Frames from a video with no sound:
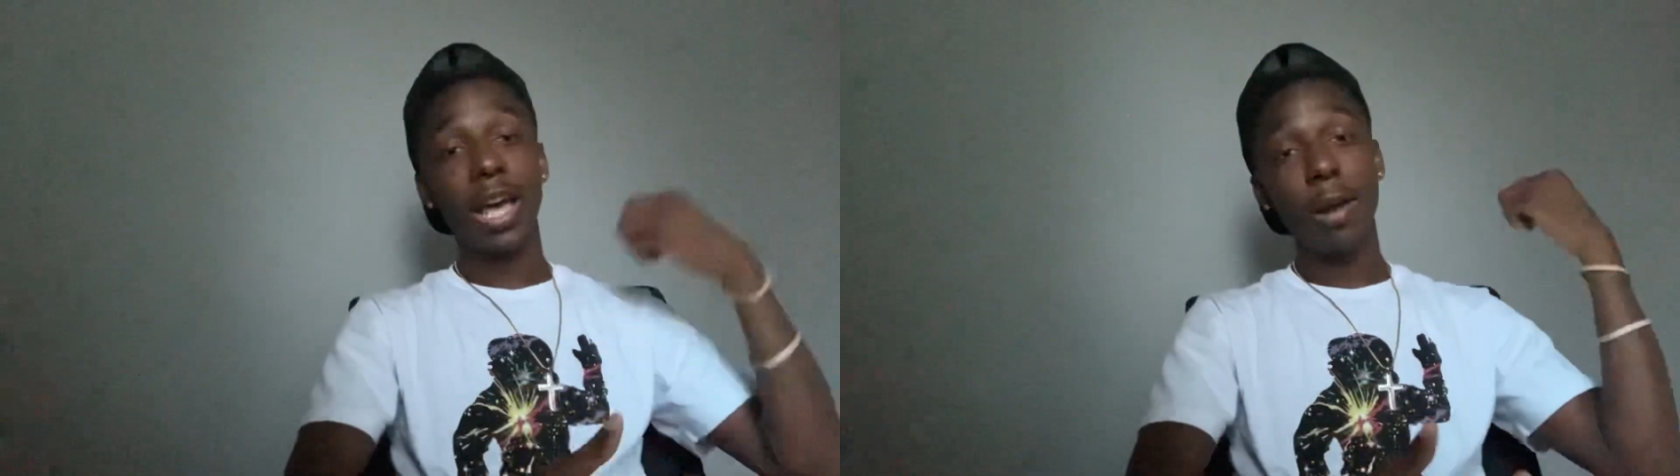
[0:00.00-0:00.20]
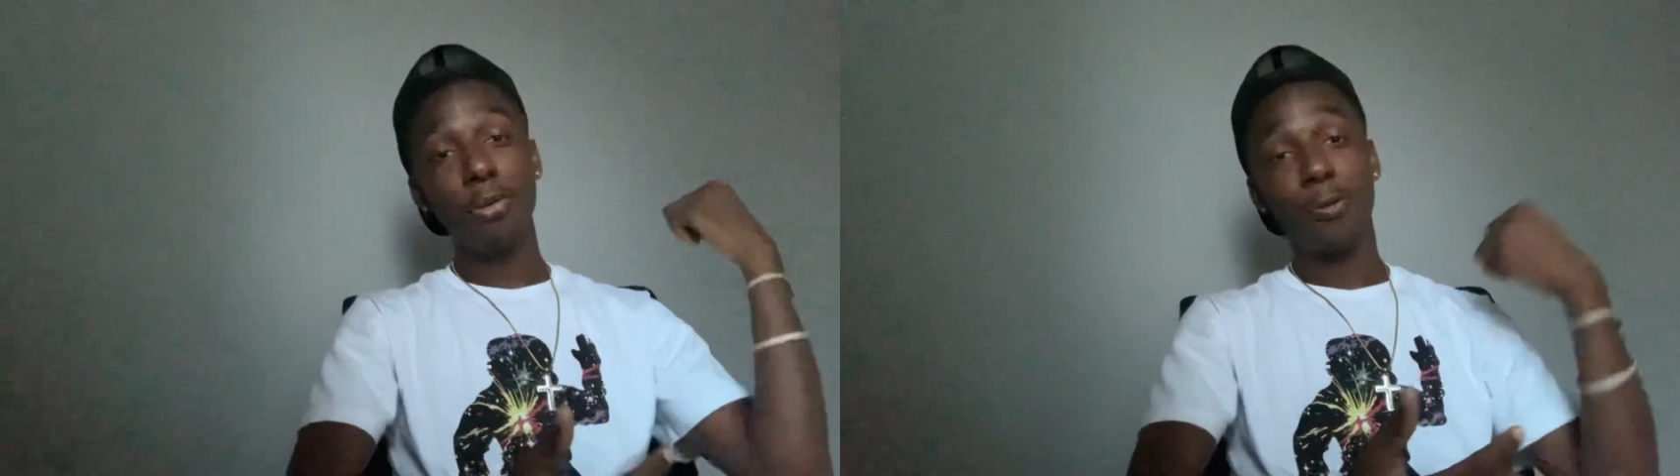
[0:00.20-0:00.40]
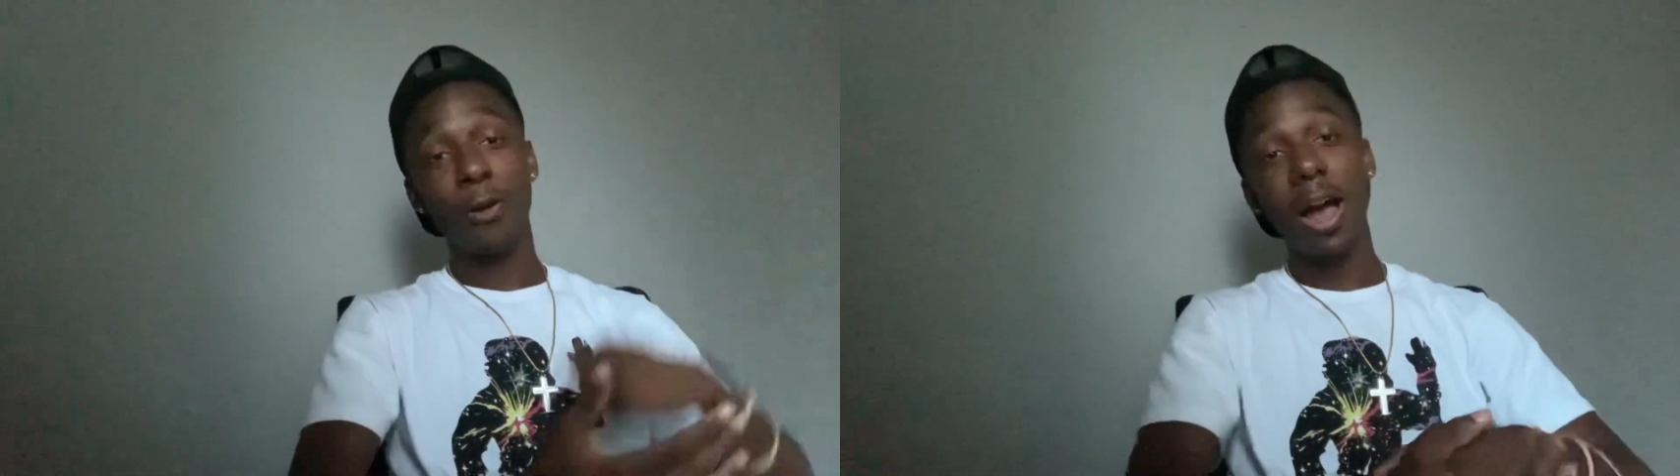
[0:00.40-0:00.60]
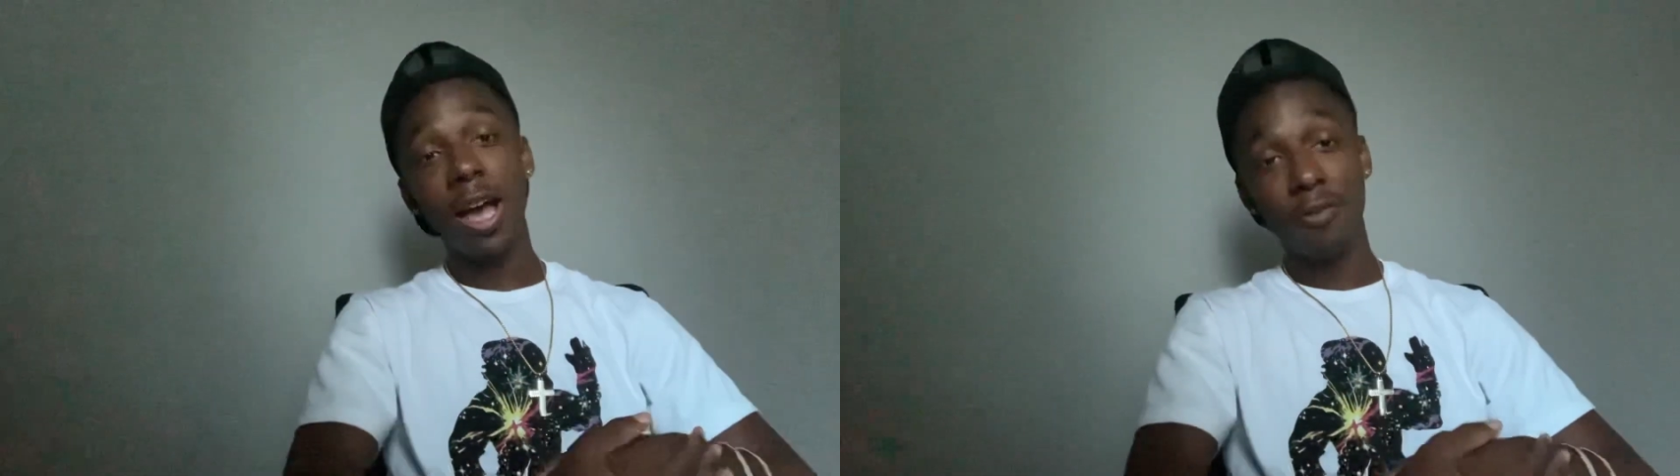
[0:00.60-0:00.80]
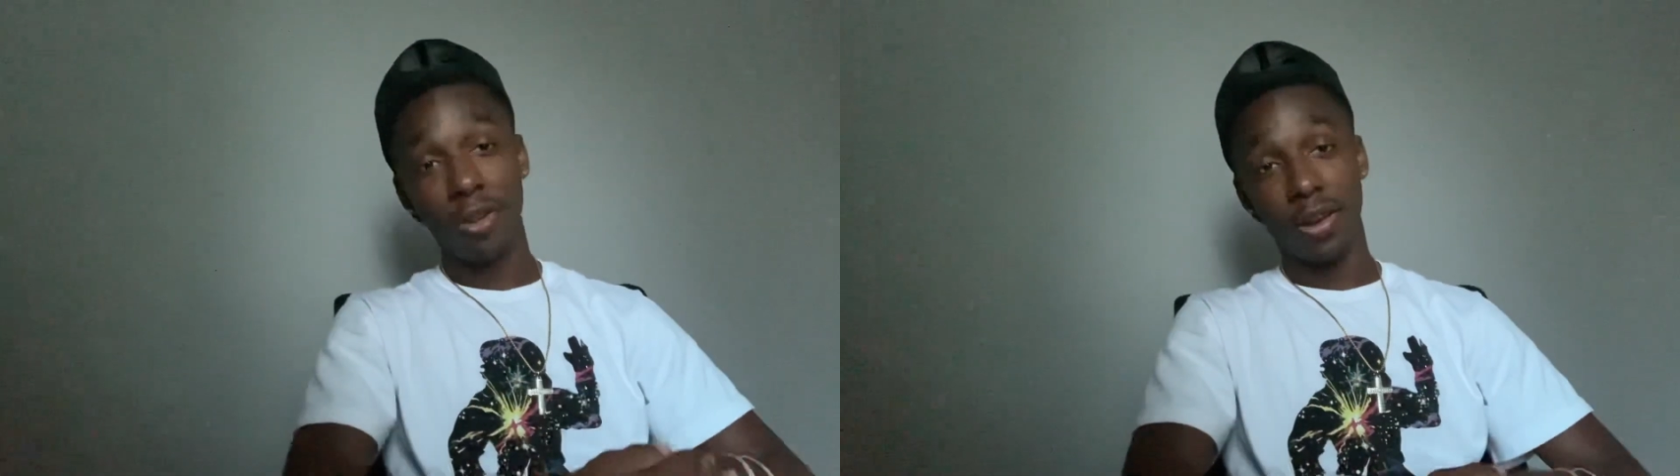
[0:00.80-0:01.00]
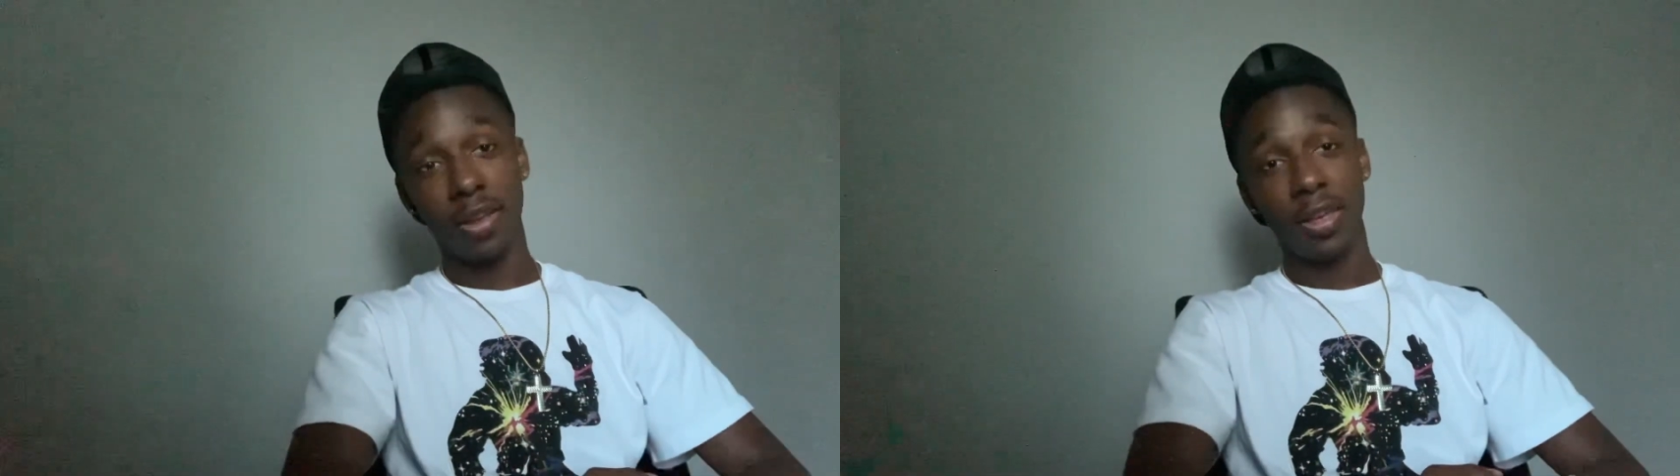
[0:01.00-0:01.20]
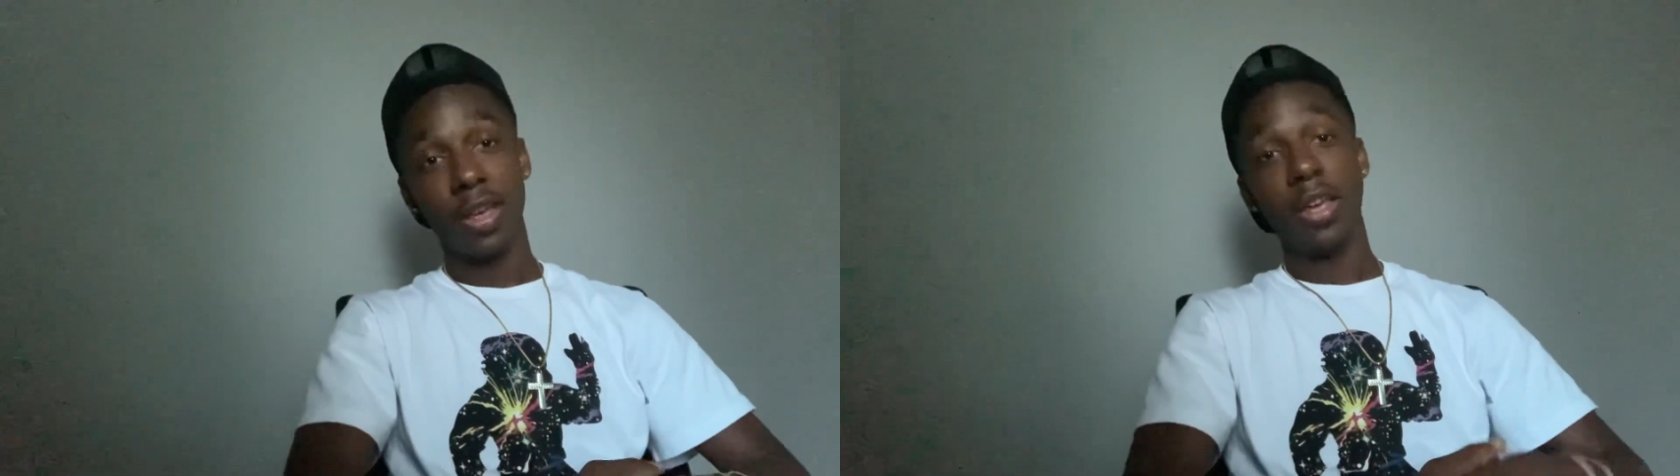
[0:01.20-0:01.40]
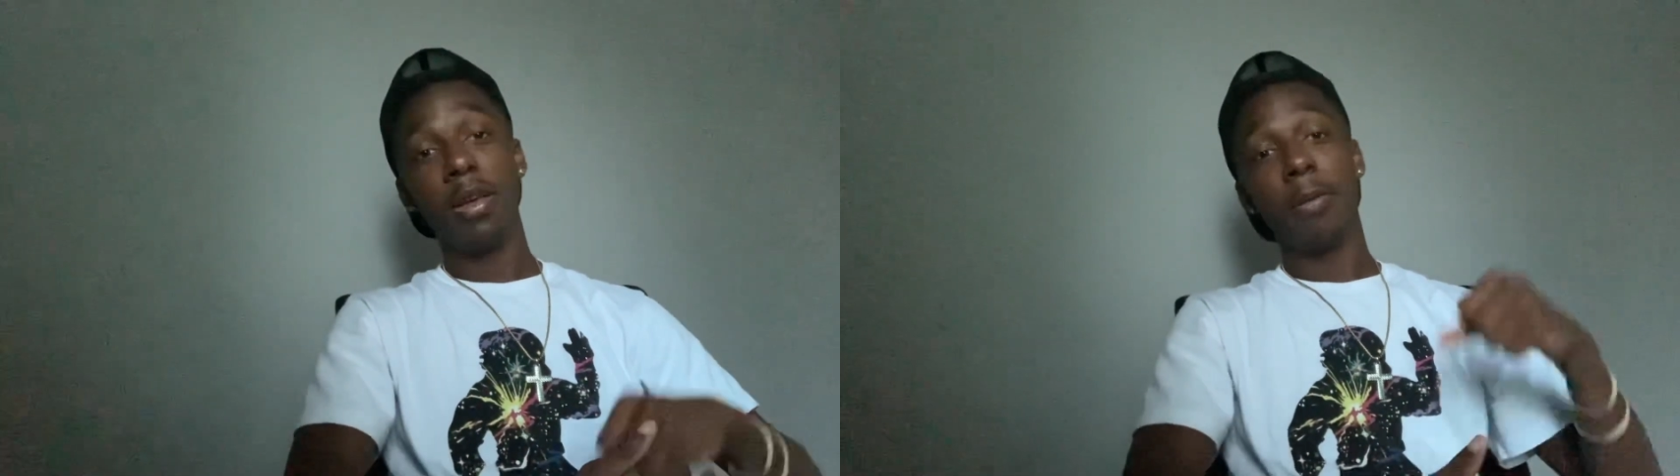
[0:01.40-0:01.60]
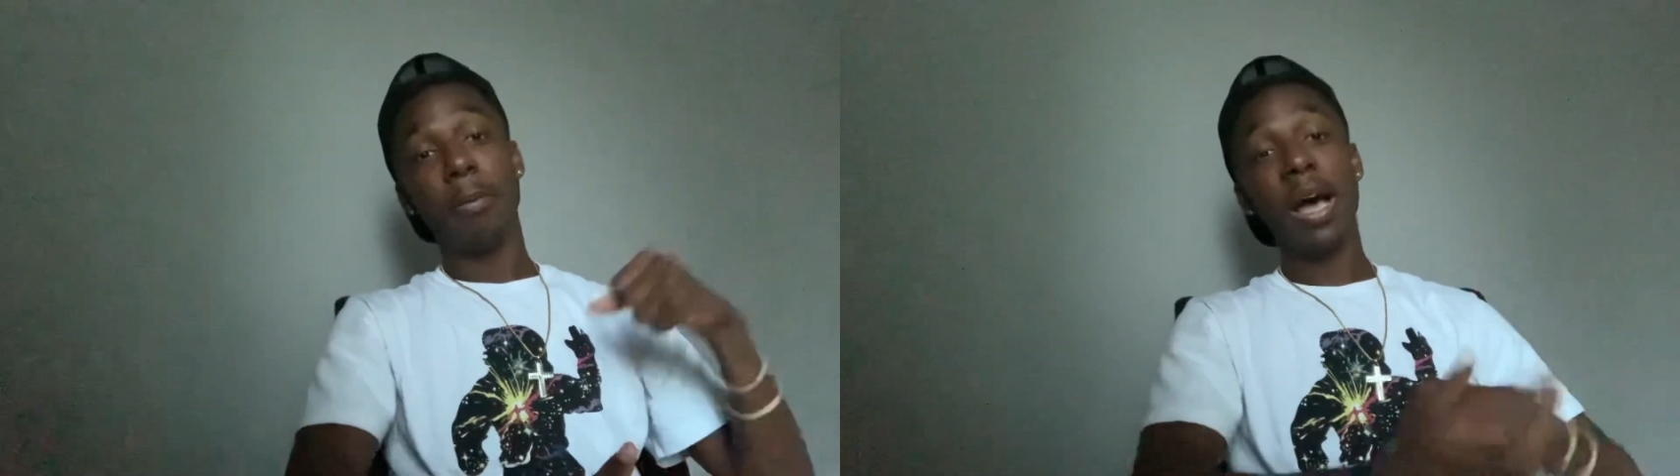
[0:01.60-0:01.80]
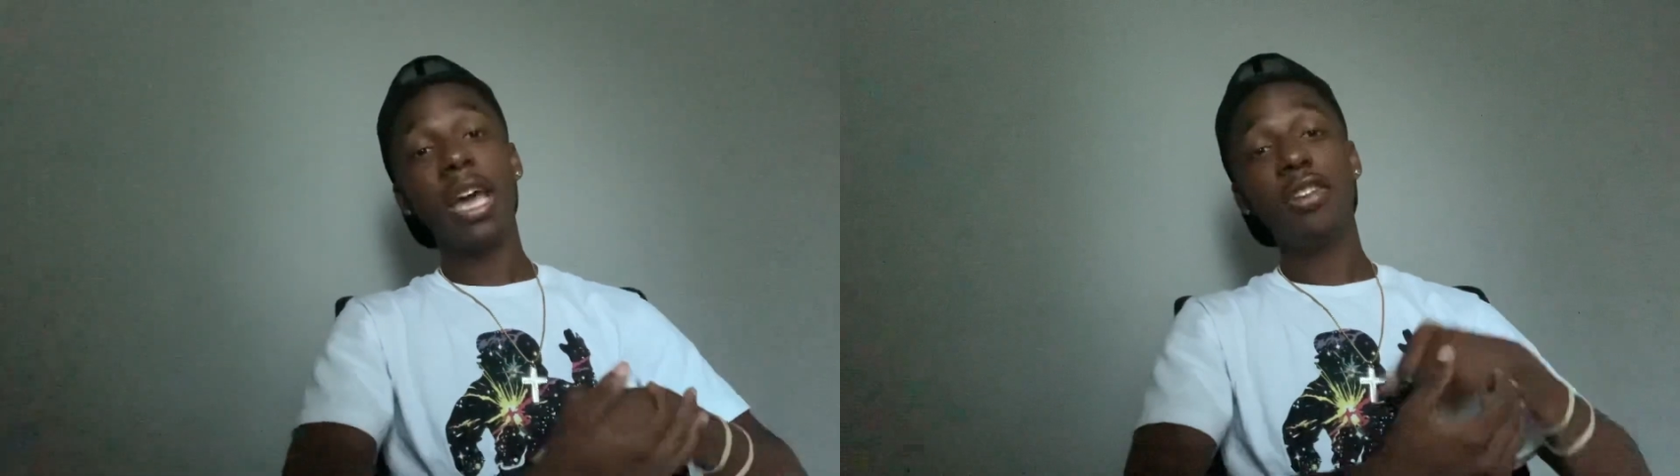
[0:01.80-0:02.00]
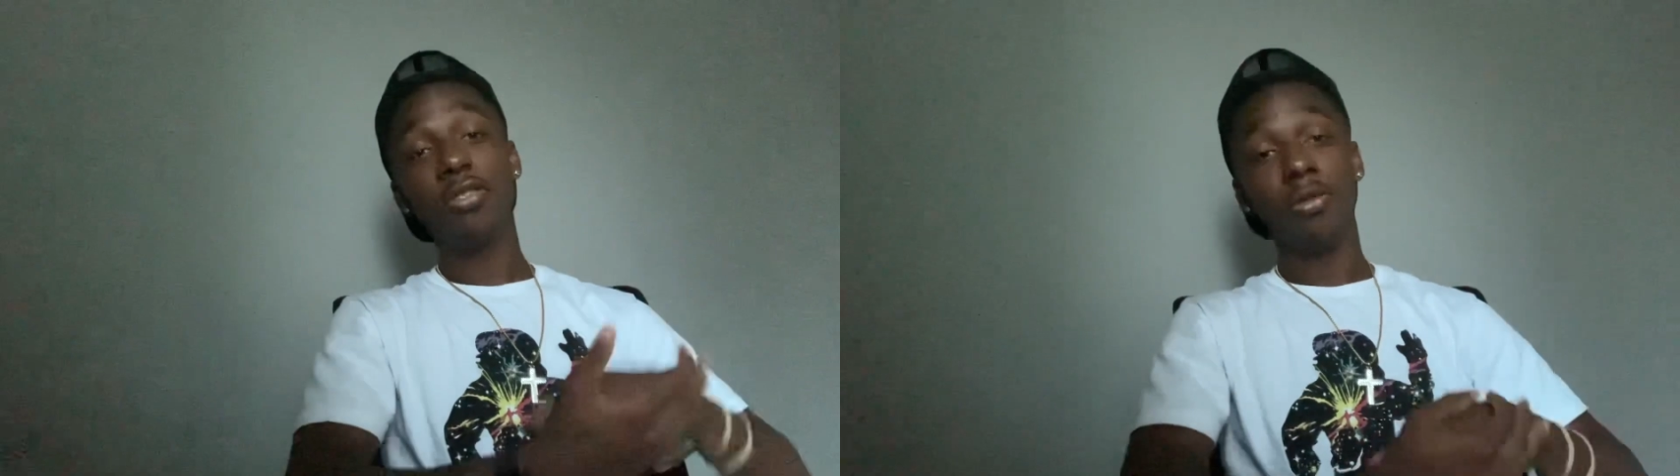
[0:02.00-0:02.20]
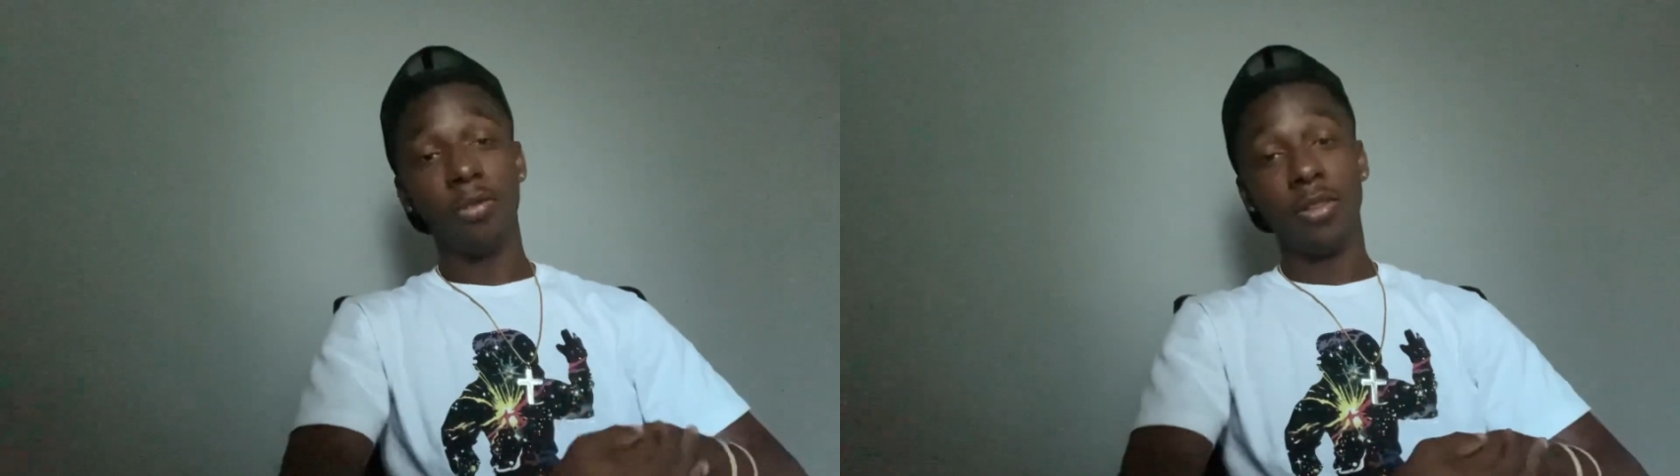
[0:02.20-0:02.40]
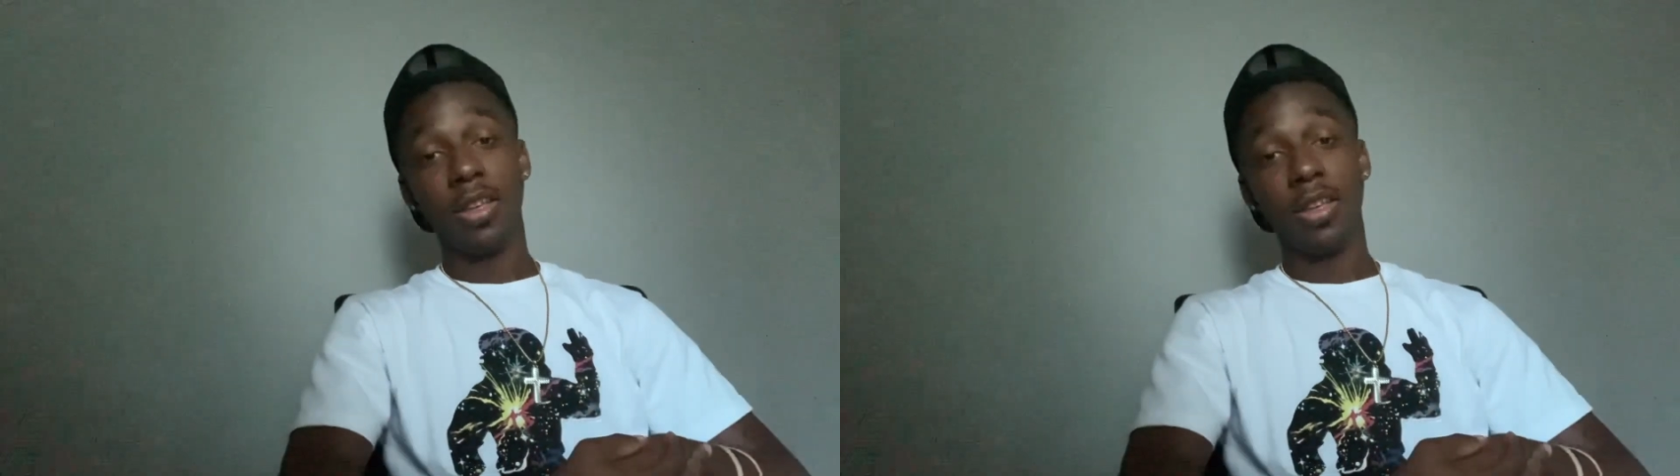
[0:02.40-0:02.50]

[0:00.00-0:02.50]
I'm driving, mind you.